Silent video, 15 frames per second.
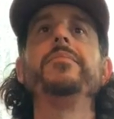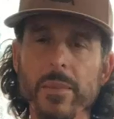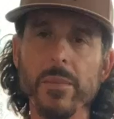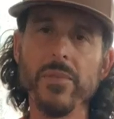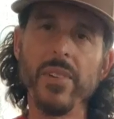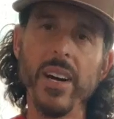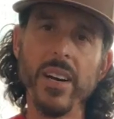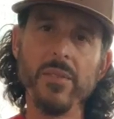
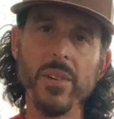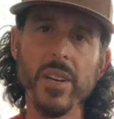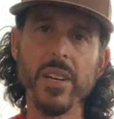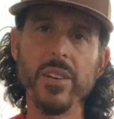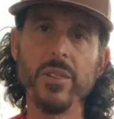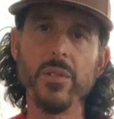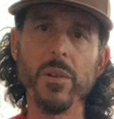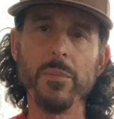5, we're going to
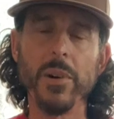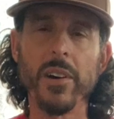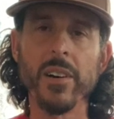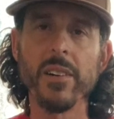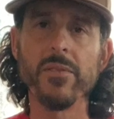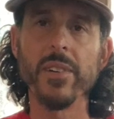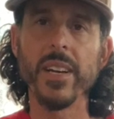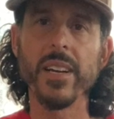do a bar
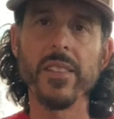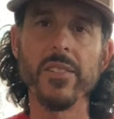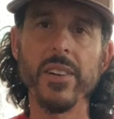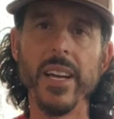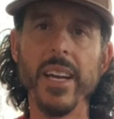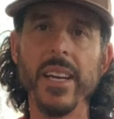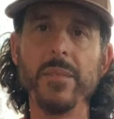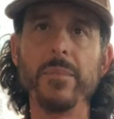of regular
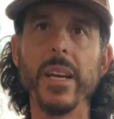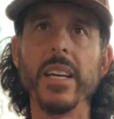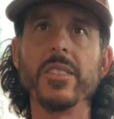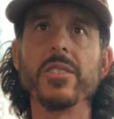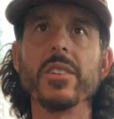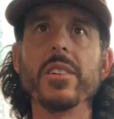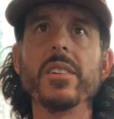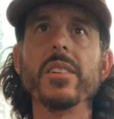A
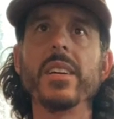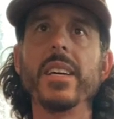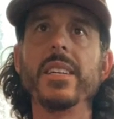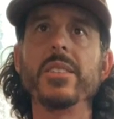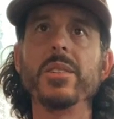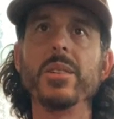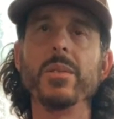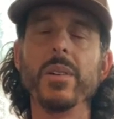major
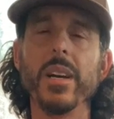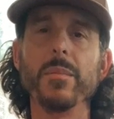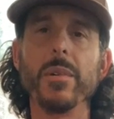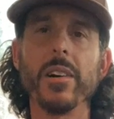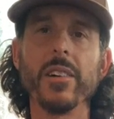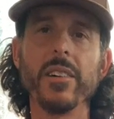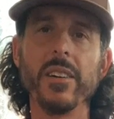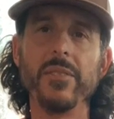into a
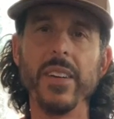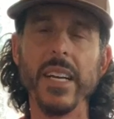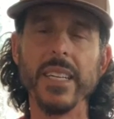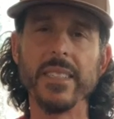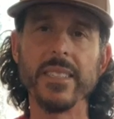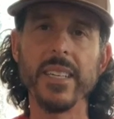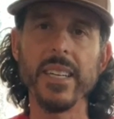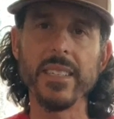bar of
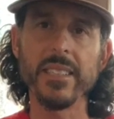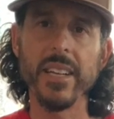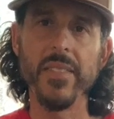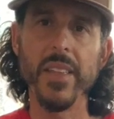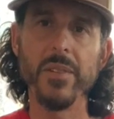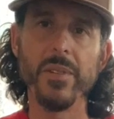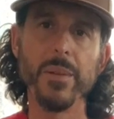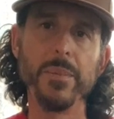A6, and
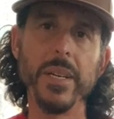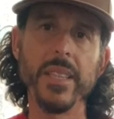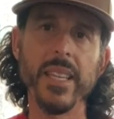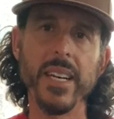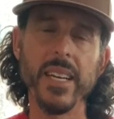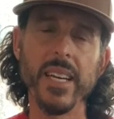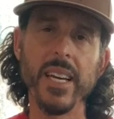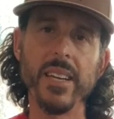then repeat that
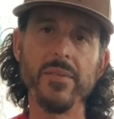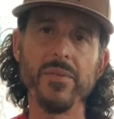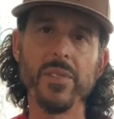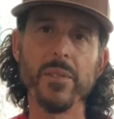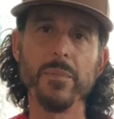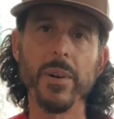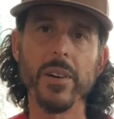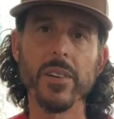again for
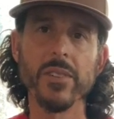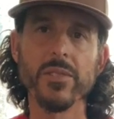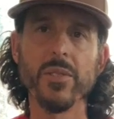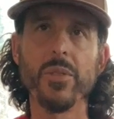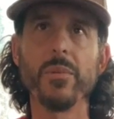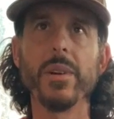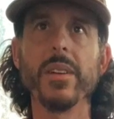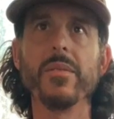bars
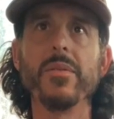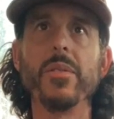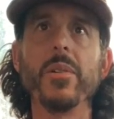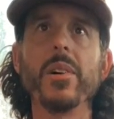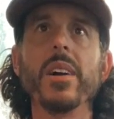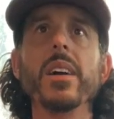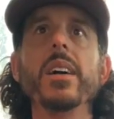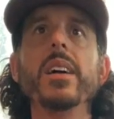3 and
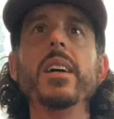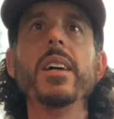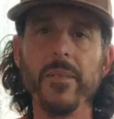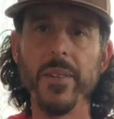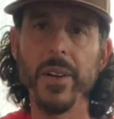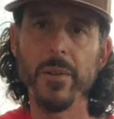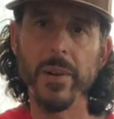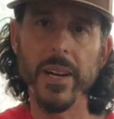4. For
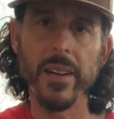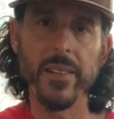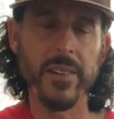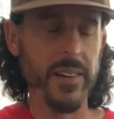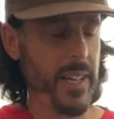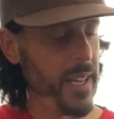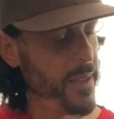your regular A